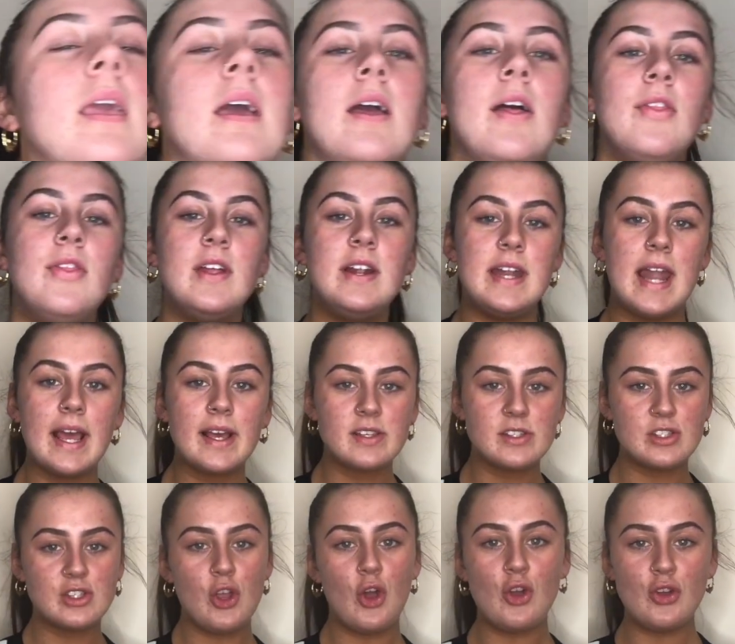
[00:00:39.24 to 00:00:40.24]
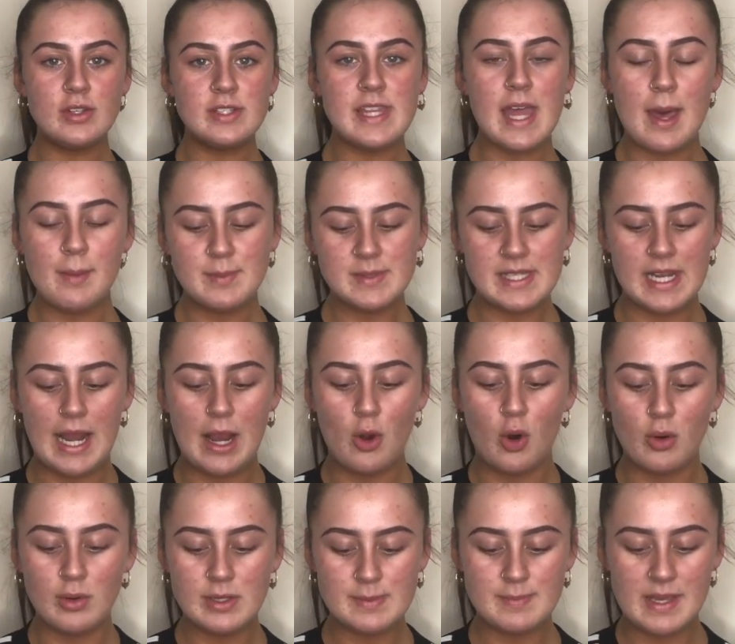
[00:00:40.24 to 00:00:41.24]
The next two steps that I
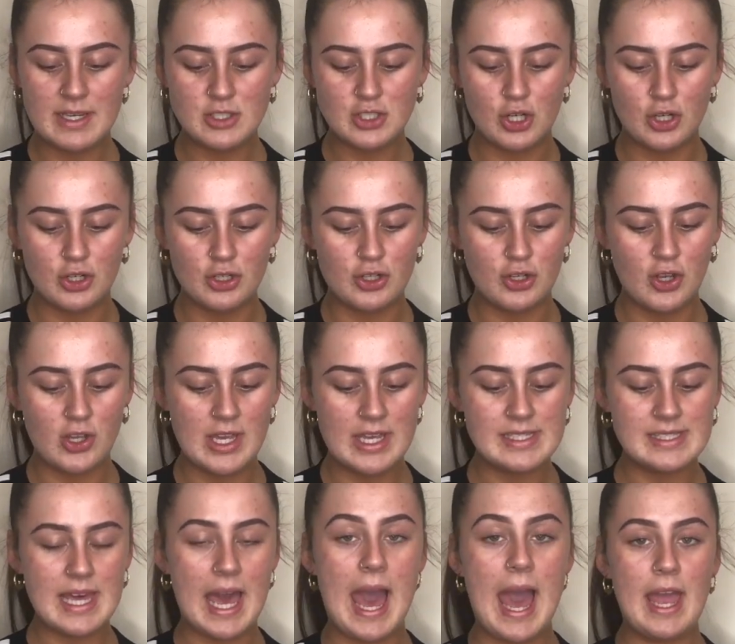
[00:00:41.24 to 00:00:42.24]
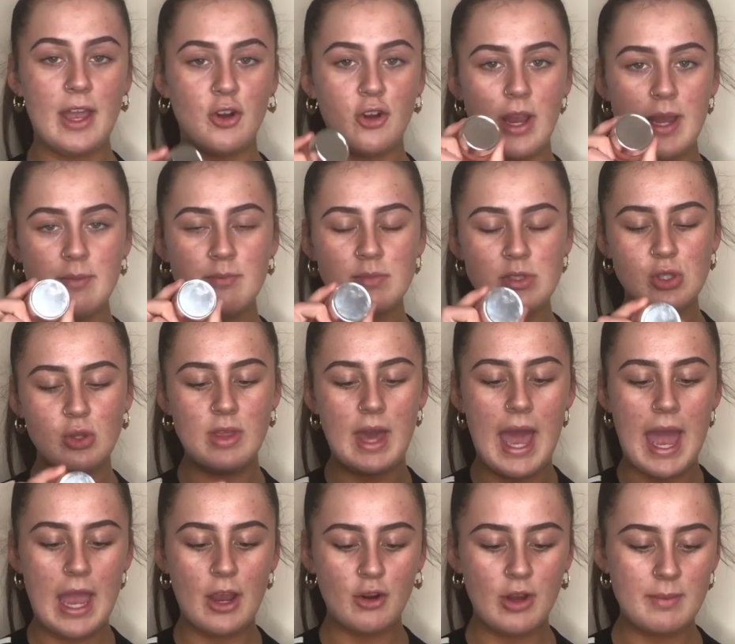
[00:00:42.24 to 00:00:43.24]
always make sure to do is eye cream. So
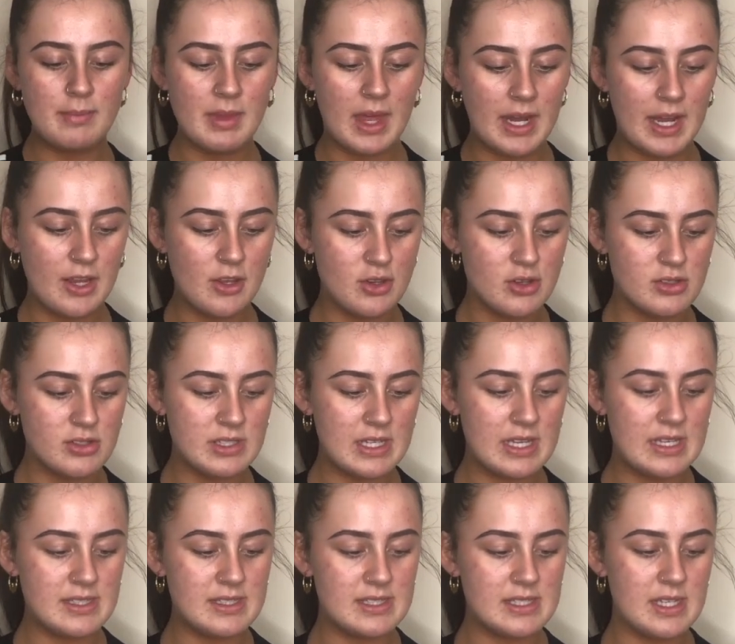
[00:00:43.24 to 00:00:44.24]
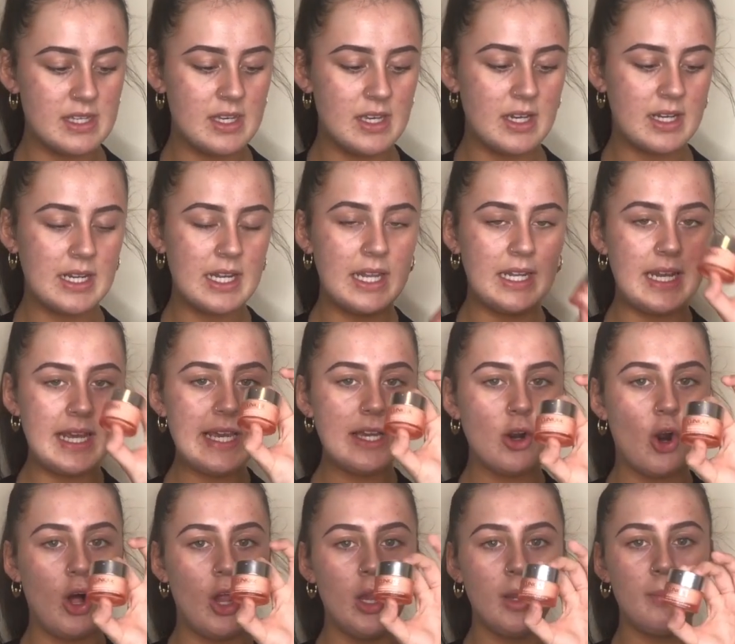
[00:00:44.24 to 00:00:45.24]
the eye cream that I use is the
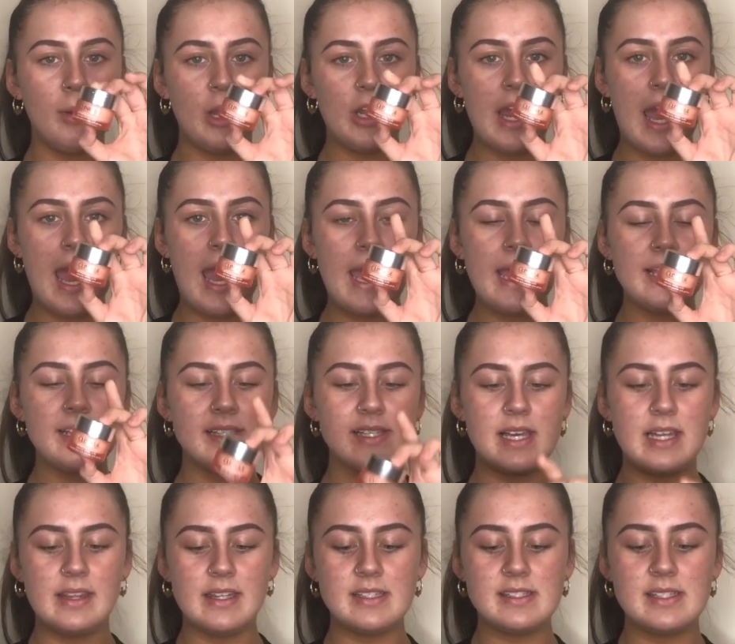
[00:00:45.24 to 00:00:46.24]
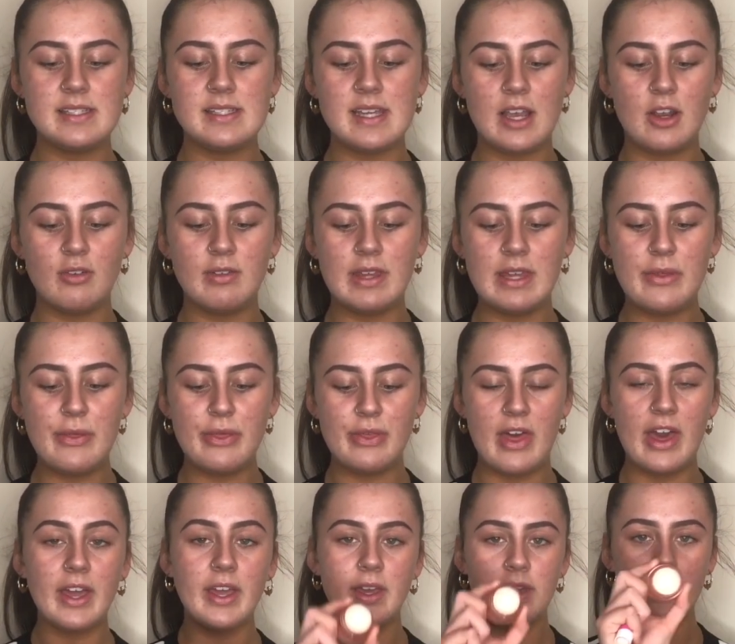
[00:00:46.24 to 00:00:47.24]
Clinique All About Eyes, and this is like a really
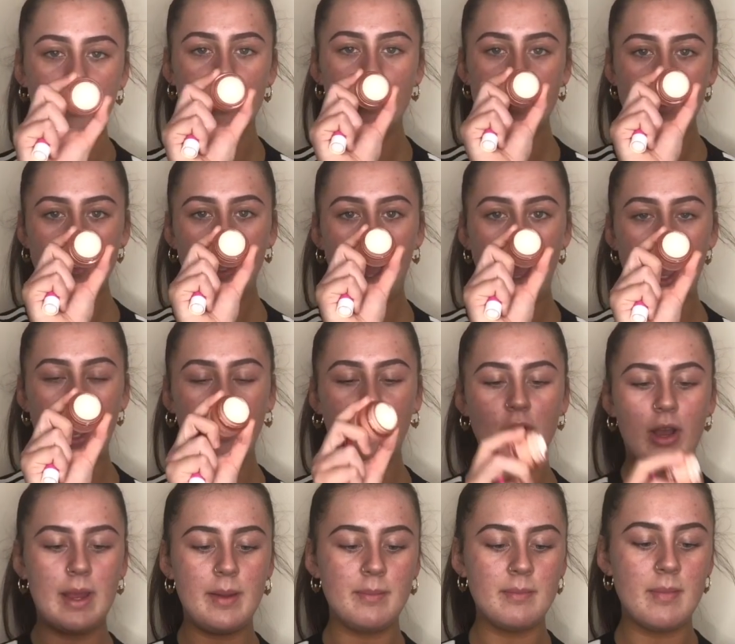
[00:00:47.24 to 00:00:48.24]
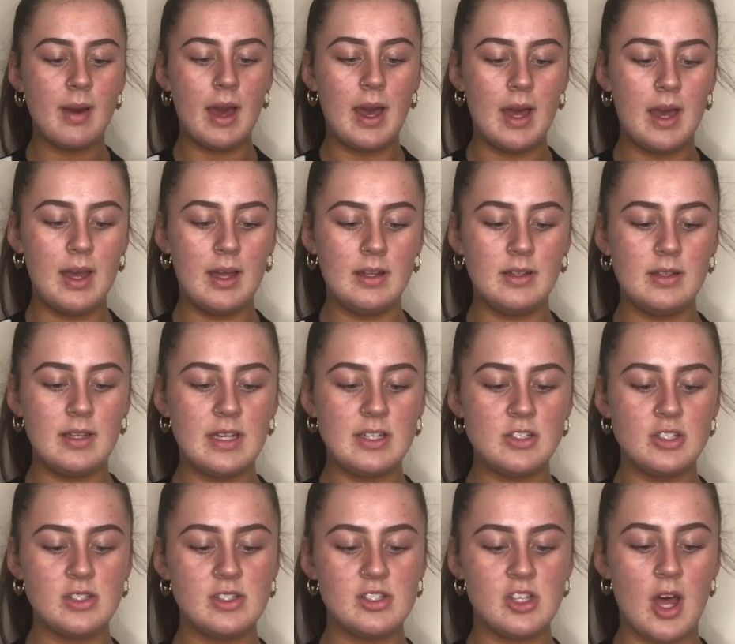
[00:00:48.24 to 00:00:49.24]
thick eye cream and it
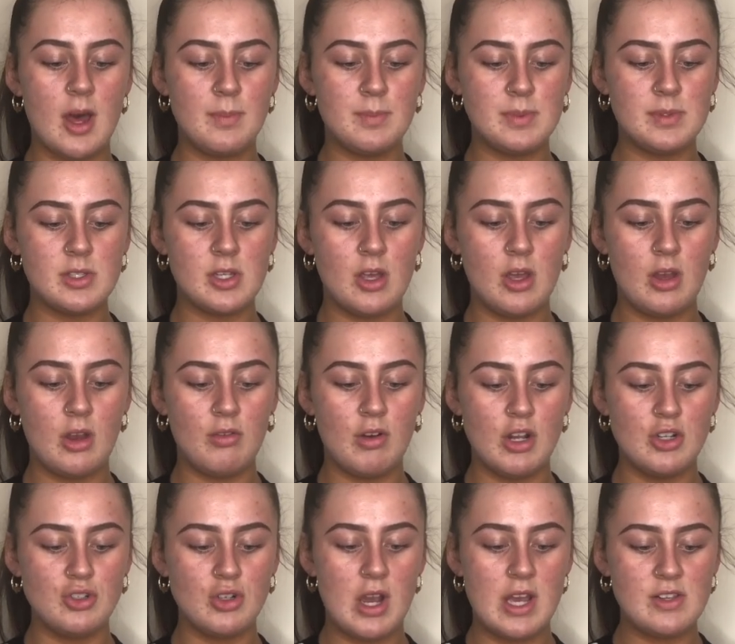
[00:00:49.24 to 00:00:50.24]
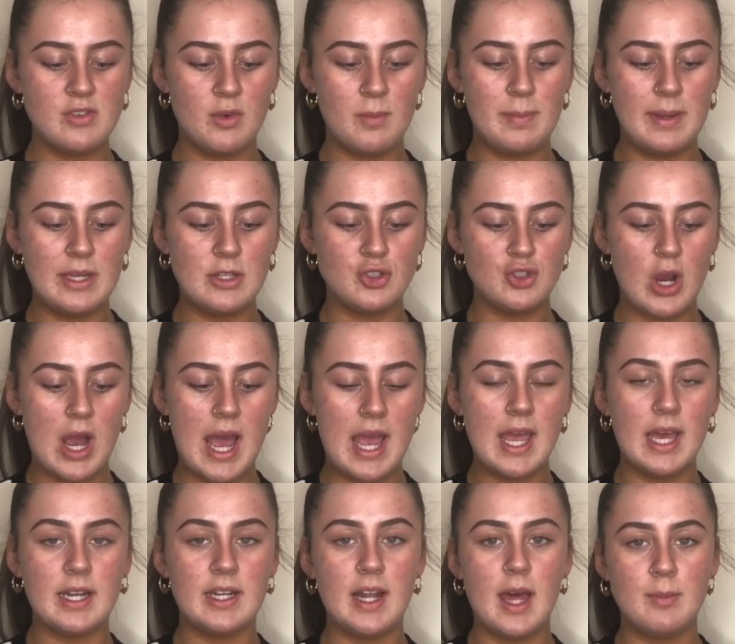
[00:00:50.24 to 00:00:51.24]
just stops around your eyes from being dry,
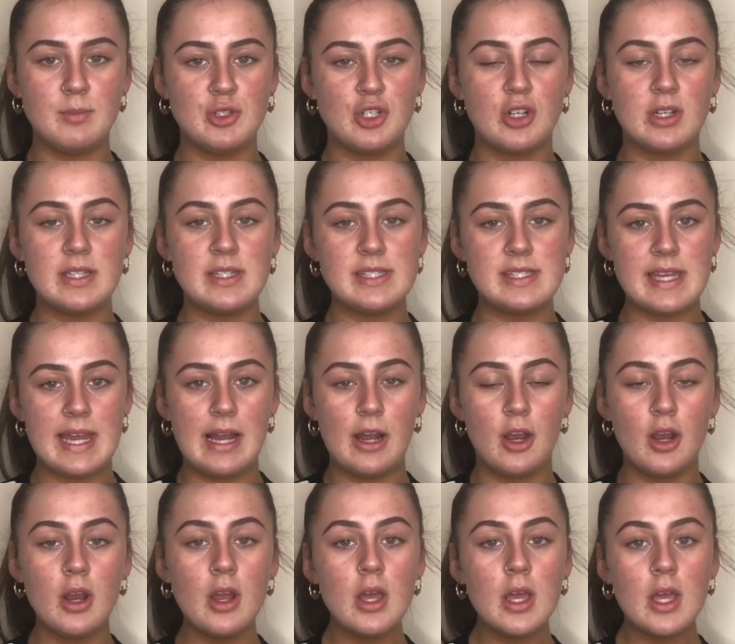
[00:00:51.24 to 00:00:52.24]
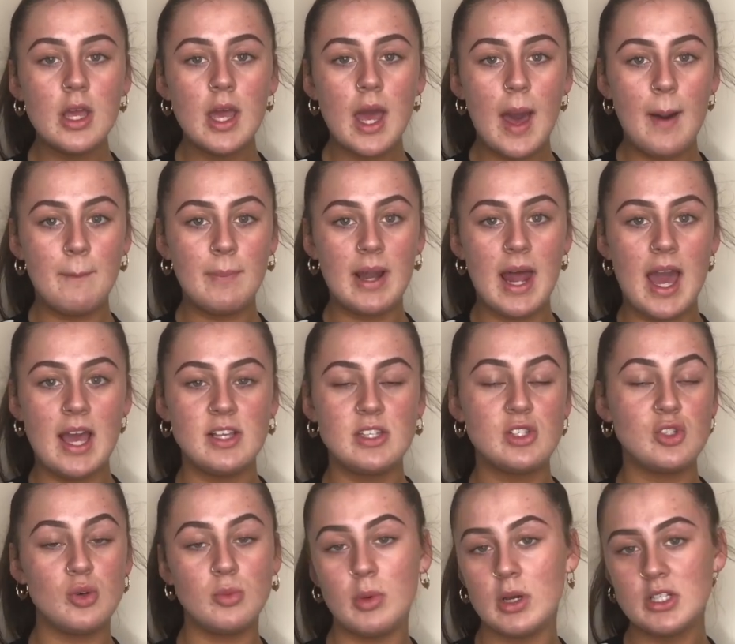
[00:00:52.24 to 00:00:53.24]
and it helps your concealer apply
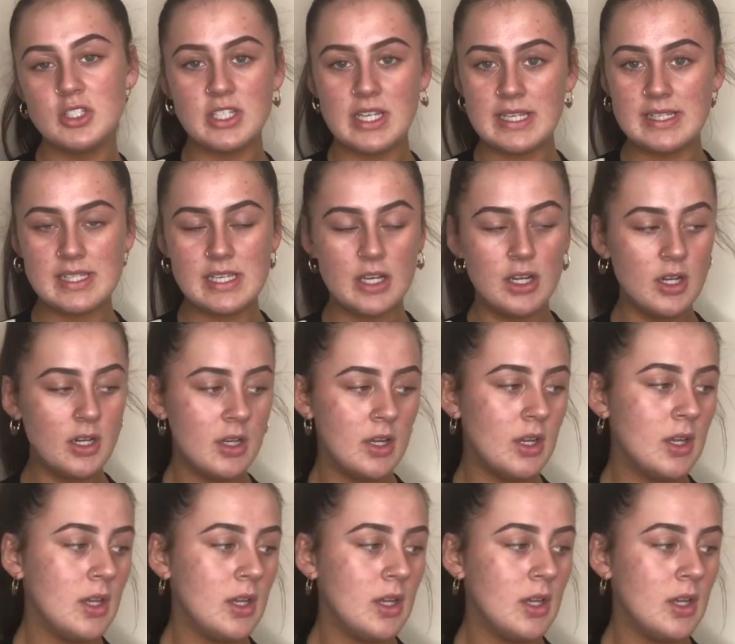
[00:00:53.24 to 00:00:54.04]
so much easier.